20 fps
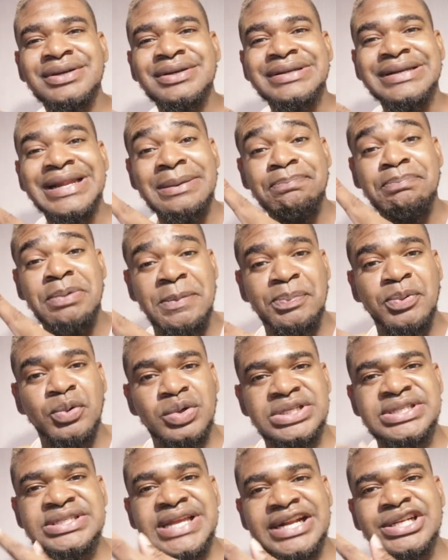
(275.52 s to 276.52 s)
then people
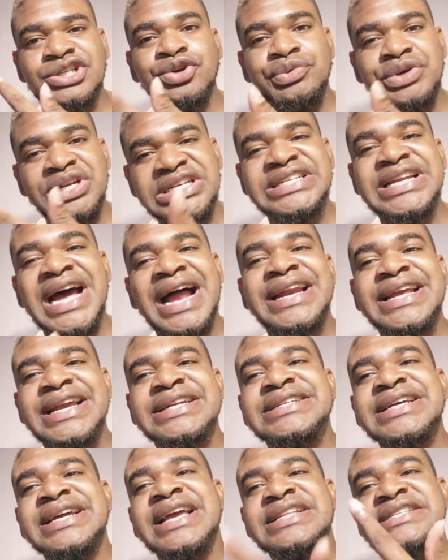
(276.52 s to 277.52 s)
will start to
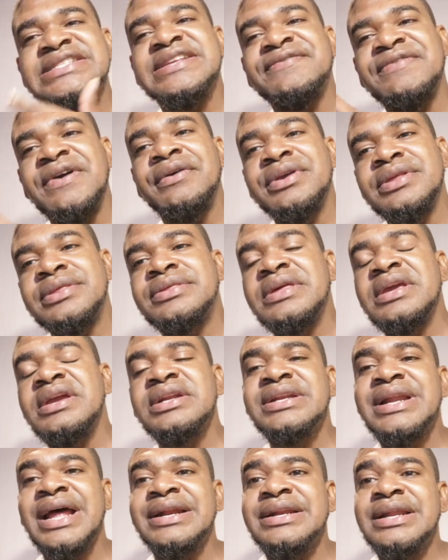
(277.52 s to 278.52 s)
retaliate against the very
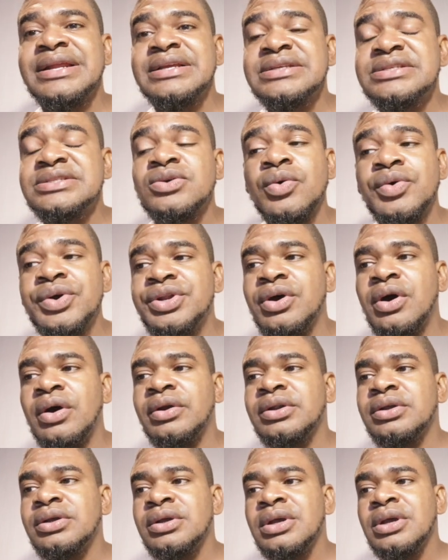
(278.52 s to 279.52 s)
thing that is going
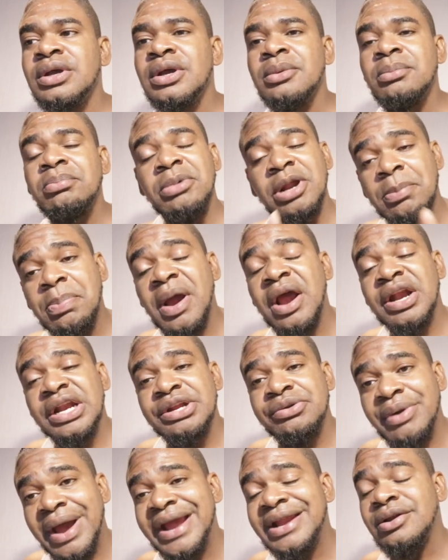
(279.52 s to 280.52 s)
on. But
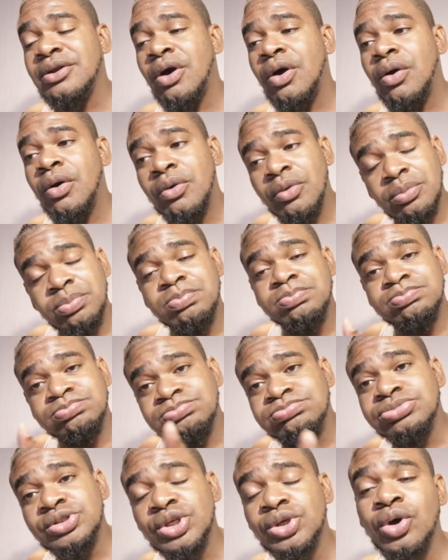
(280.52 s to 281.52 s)
apparently, right now,
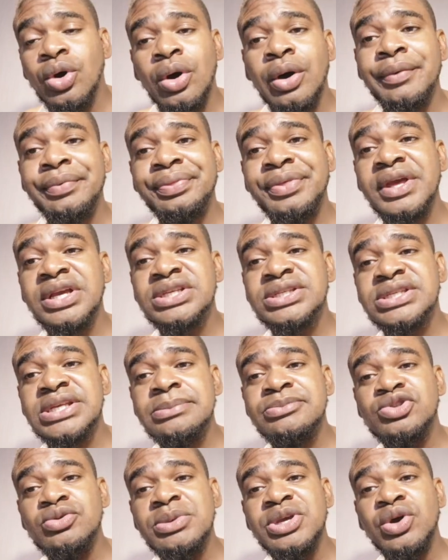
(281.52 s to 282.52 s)
you know, things
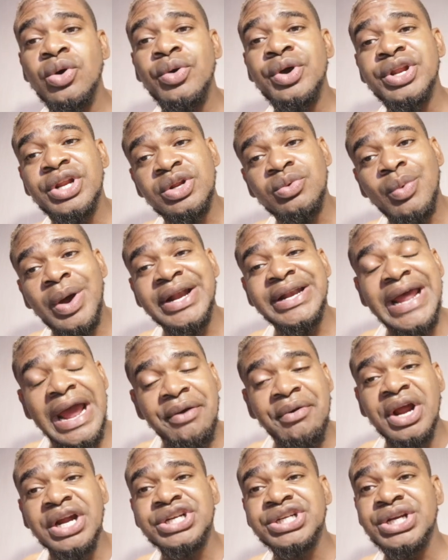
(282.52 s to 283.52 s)
seem to be going in one
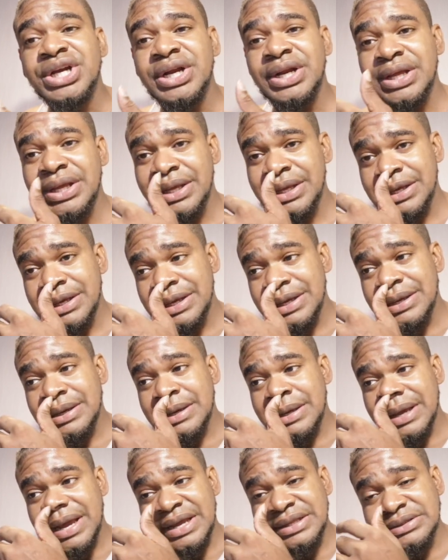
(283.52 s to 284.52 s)
direction.
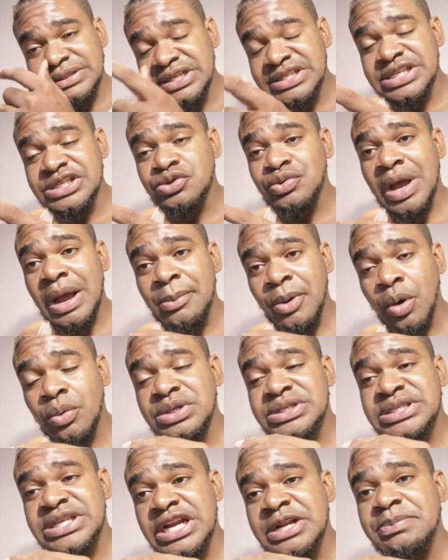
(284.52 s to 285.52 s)
And this is why I'm
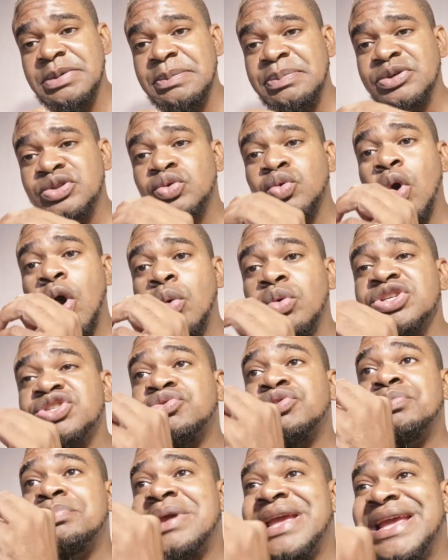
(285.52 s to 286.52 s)
always telling people to always
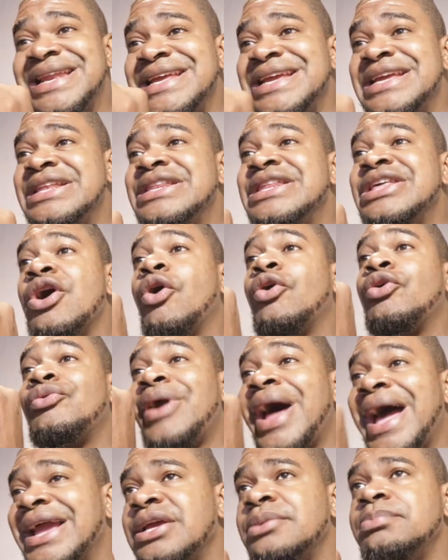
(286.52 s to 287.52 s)
remain in your
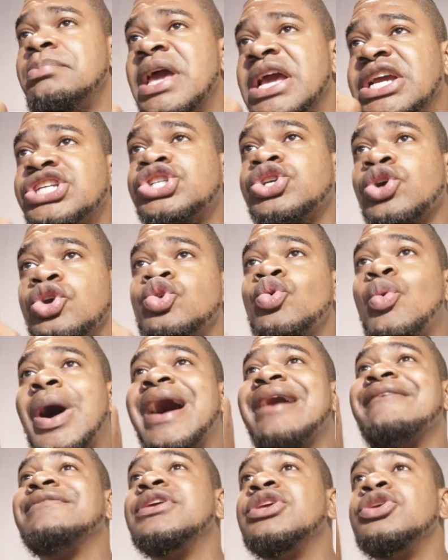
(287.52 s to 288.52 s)
right. Make sure you
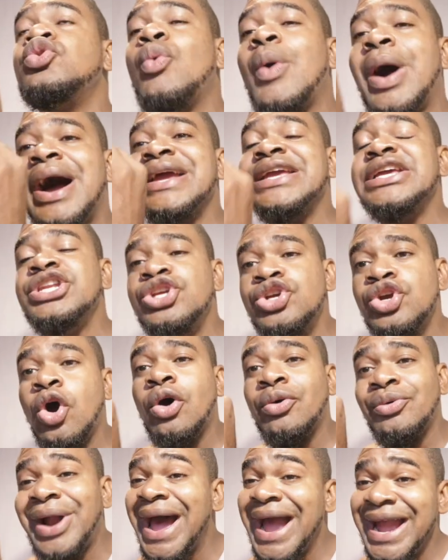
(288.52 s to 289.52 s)
are you are in
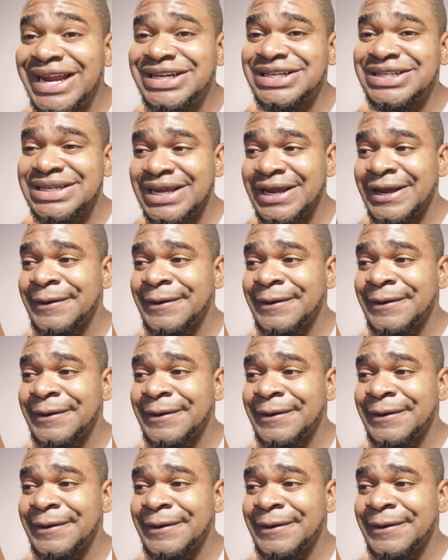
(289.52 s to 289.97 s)
your right.